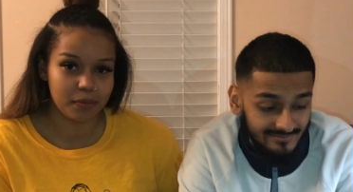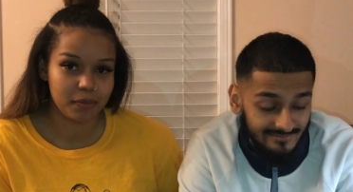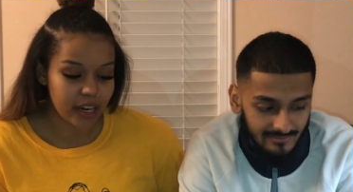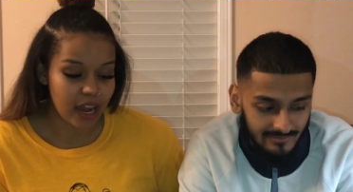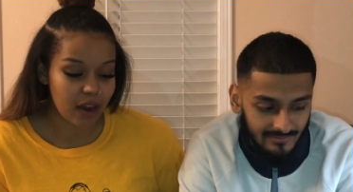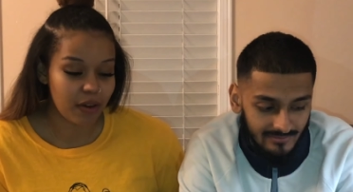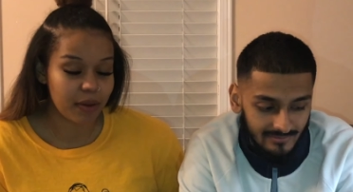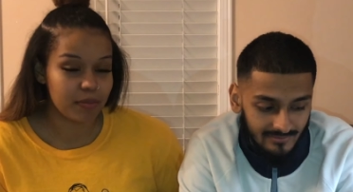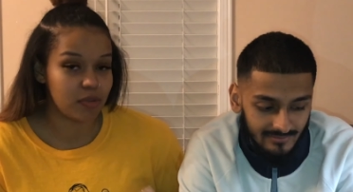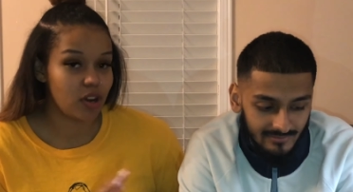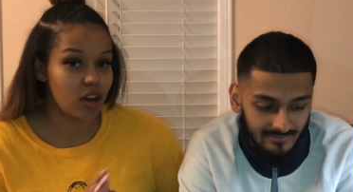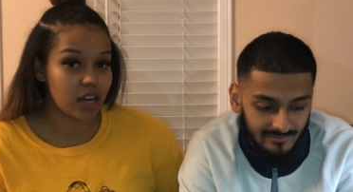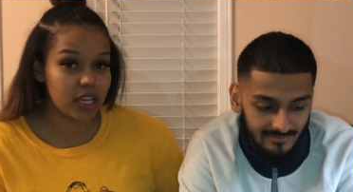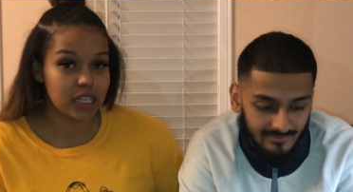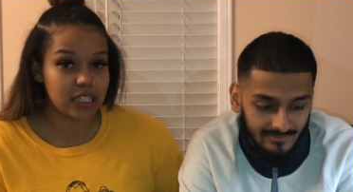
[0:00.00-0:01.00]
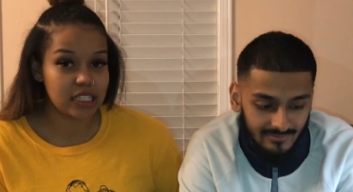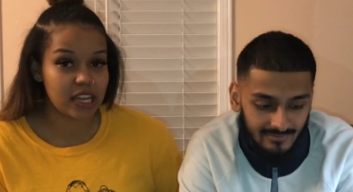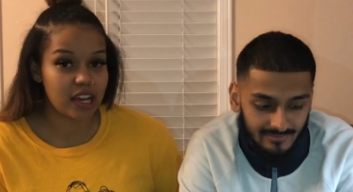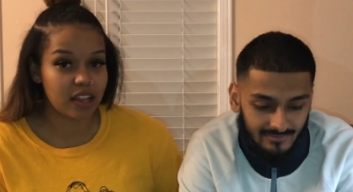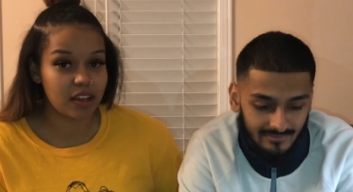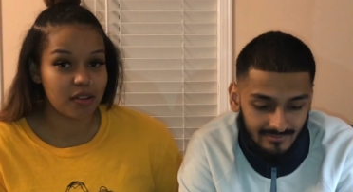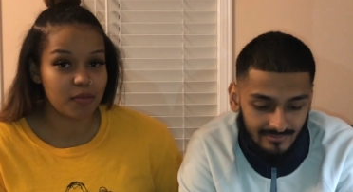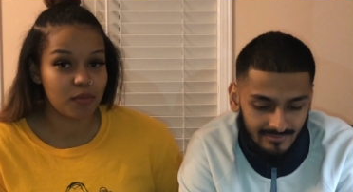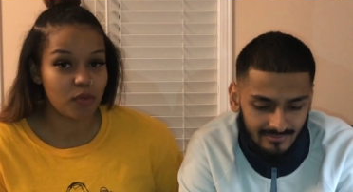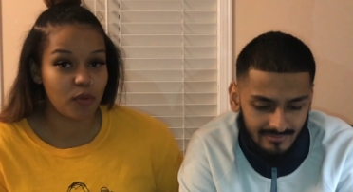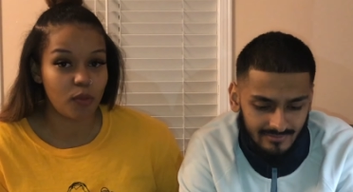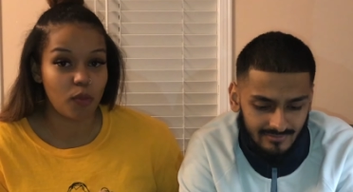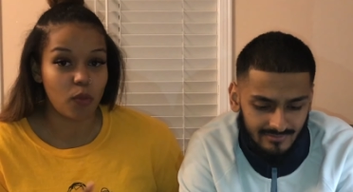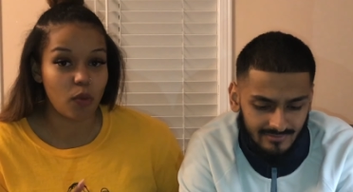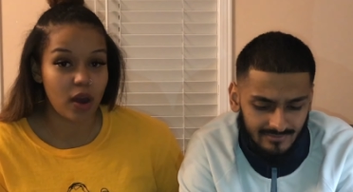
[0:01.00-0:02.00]
Speaker 1: Now I'm not going to tell him
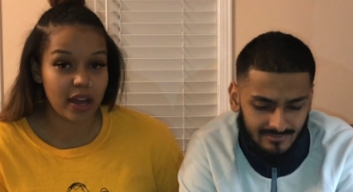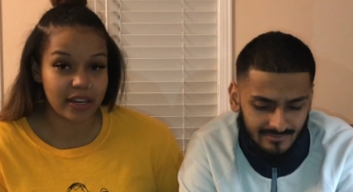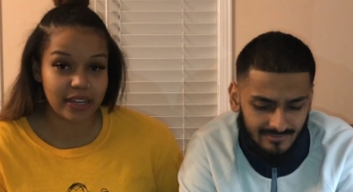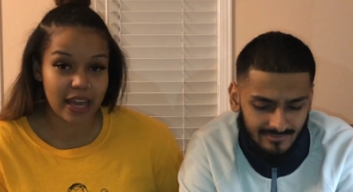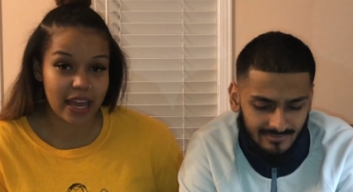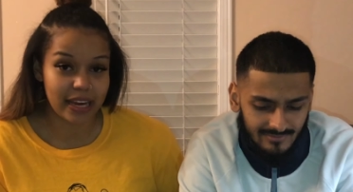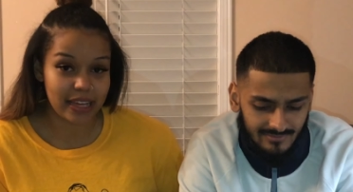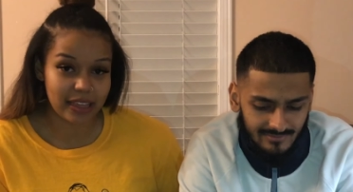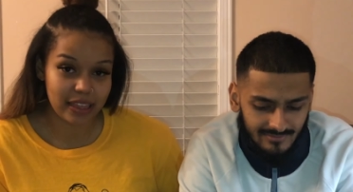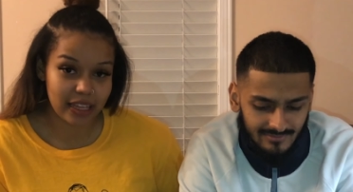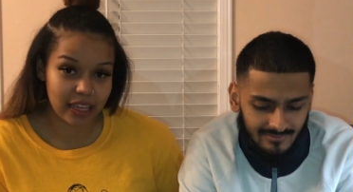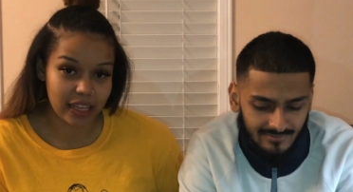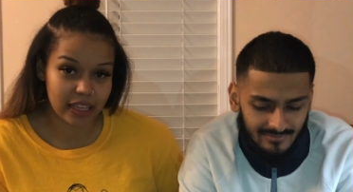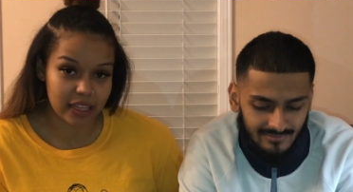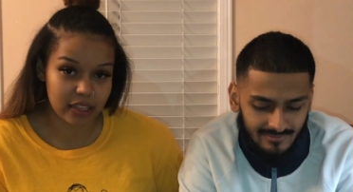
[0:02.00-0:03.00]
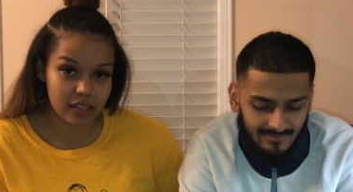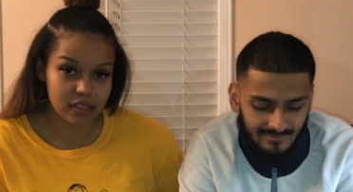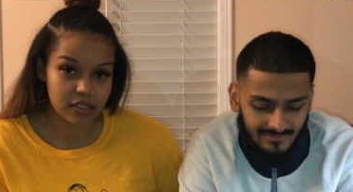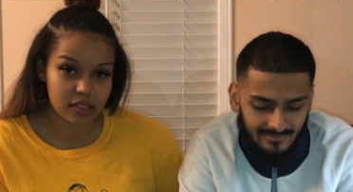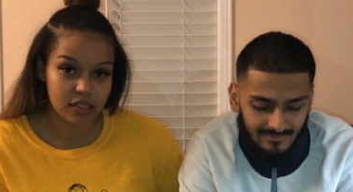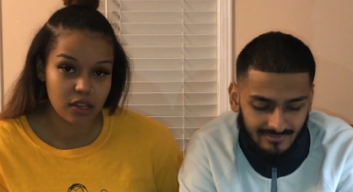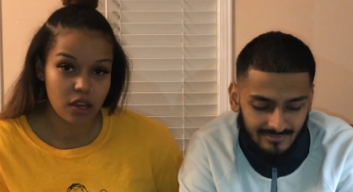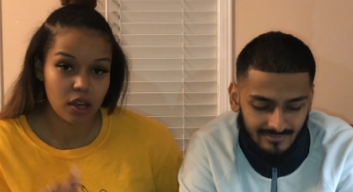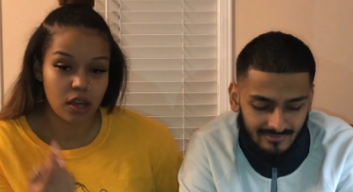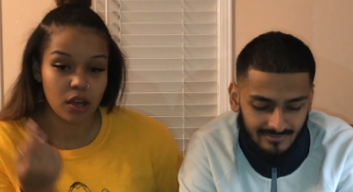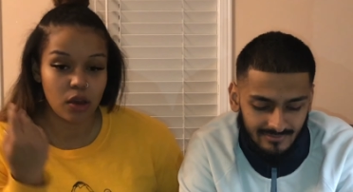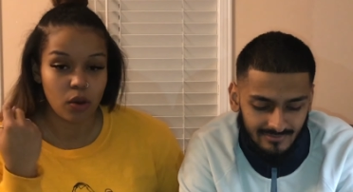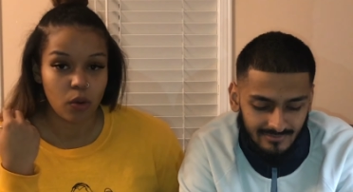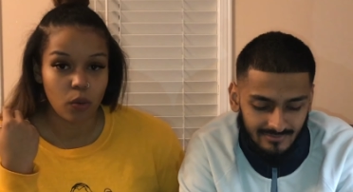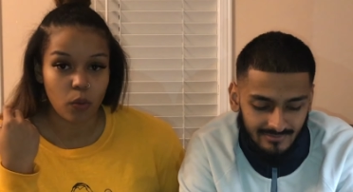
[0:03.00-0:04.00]
what anything is,
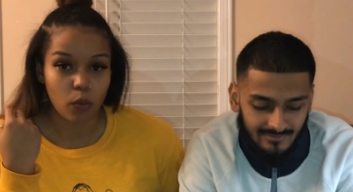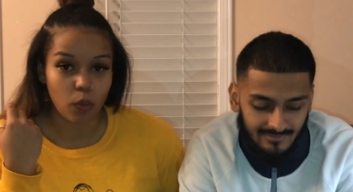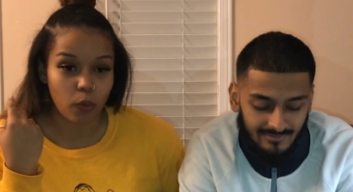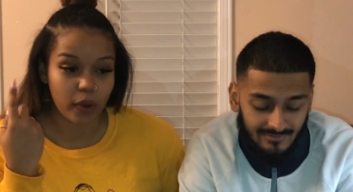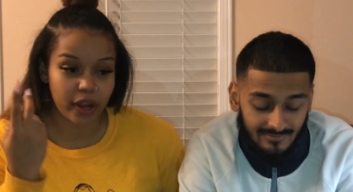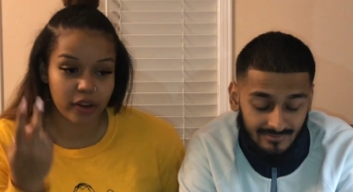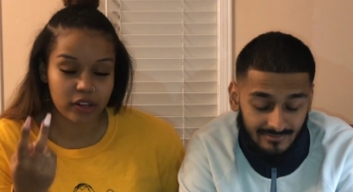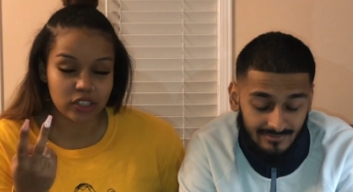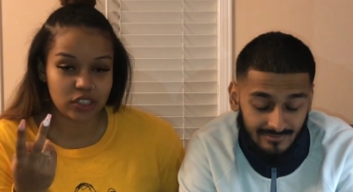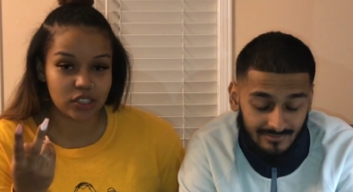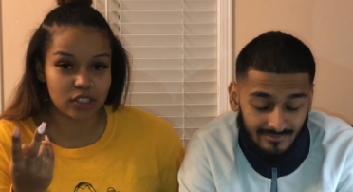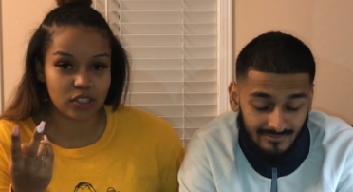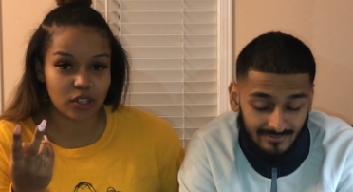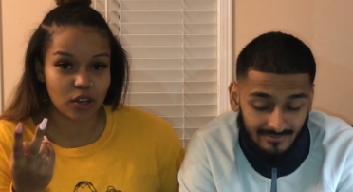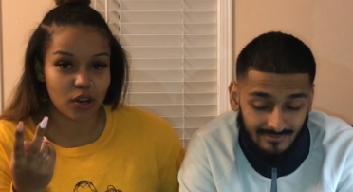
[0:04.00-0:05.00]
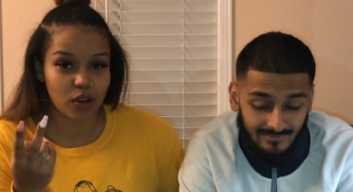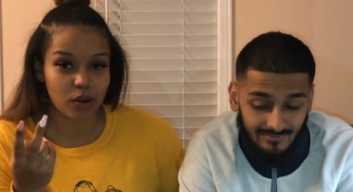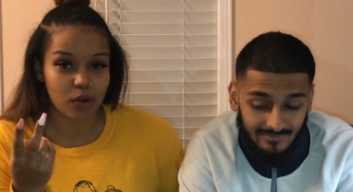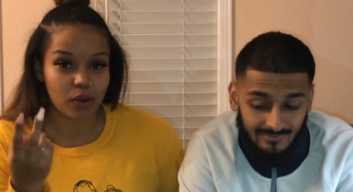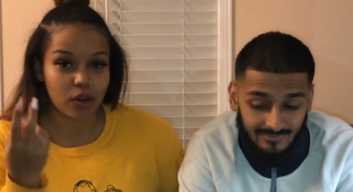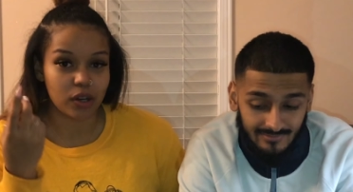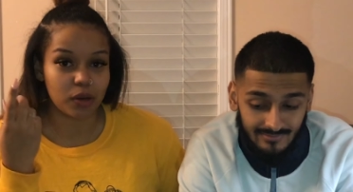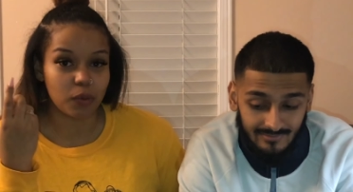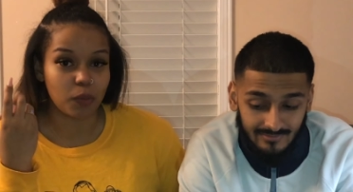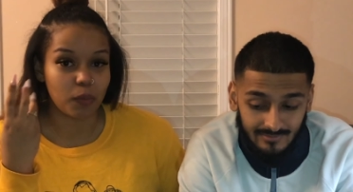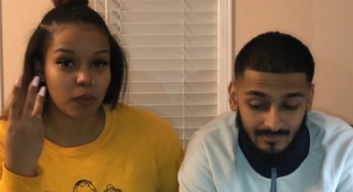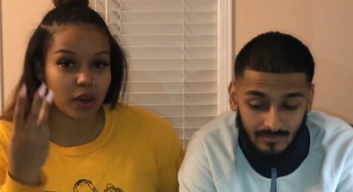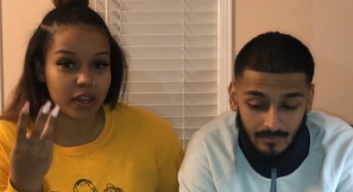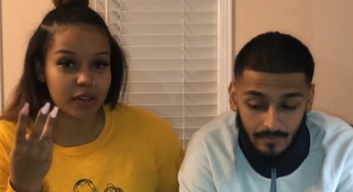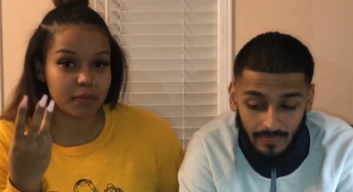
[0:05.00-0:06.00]
where it should go, or
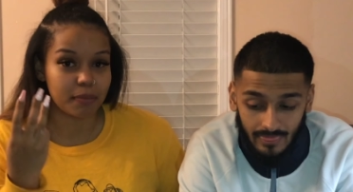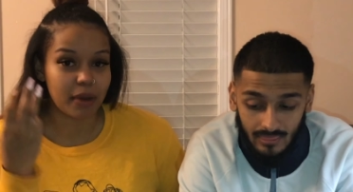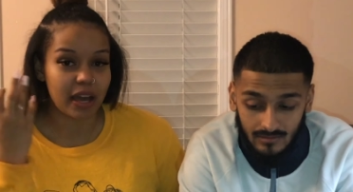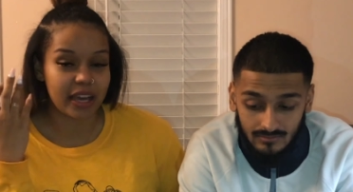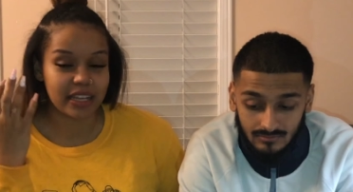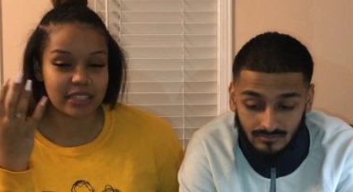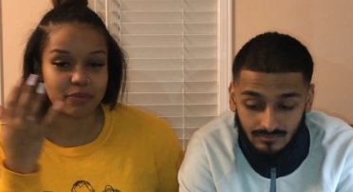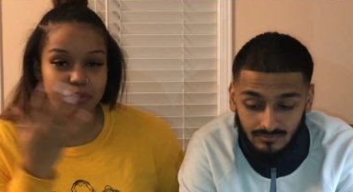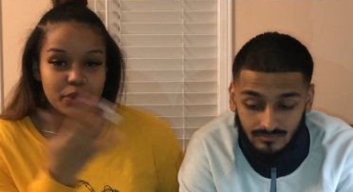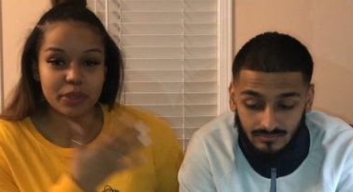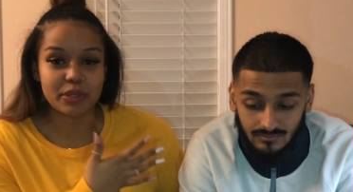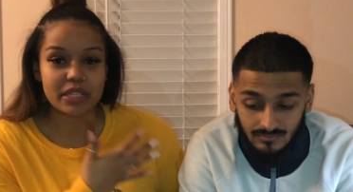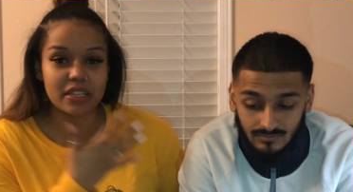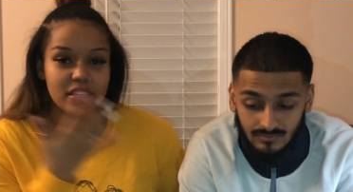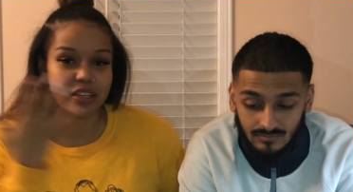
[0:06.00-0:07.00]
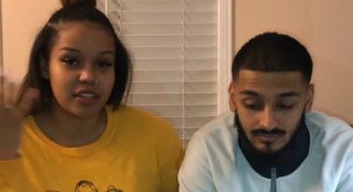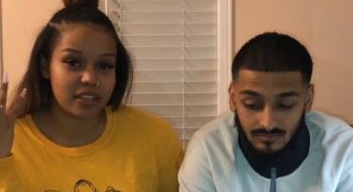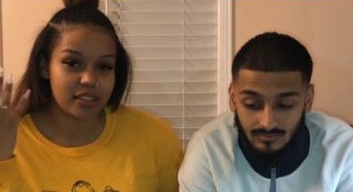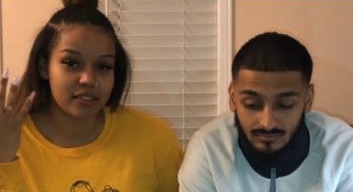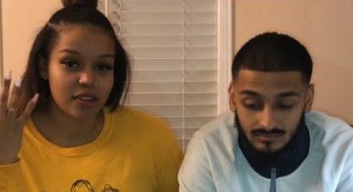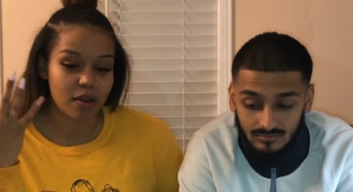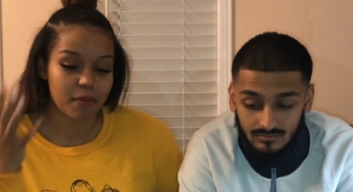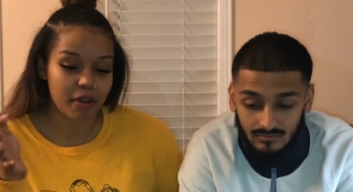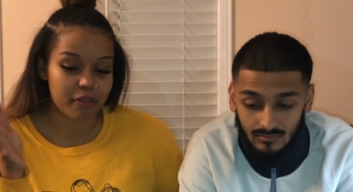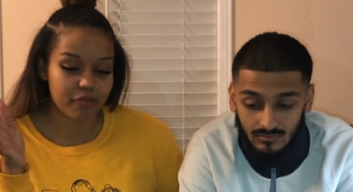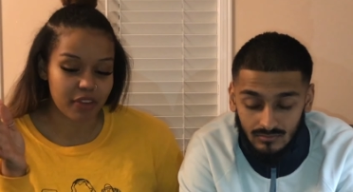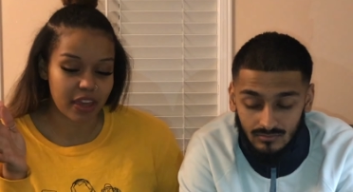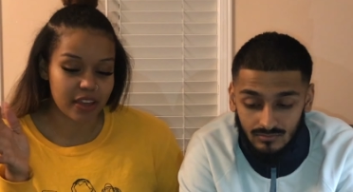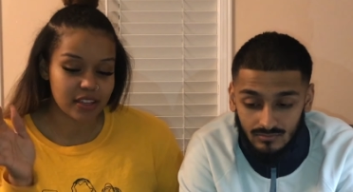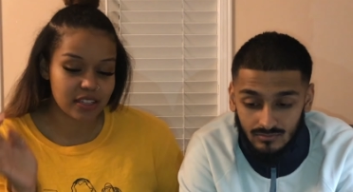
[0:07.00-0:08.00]
what my routine is on my
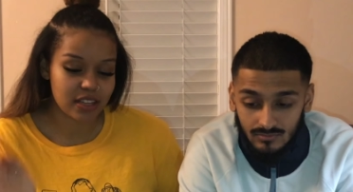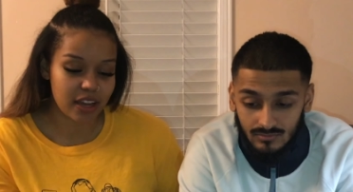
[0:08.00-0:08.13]
face.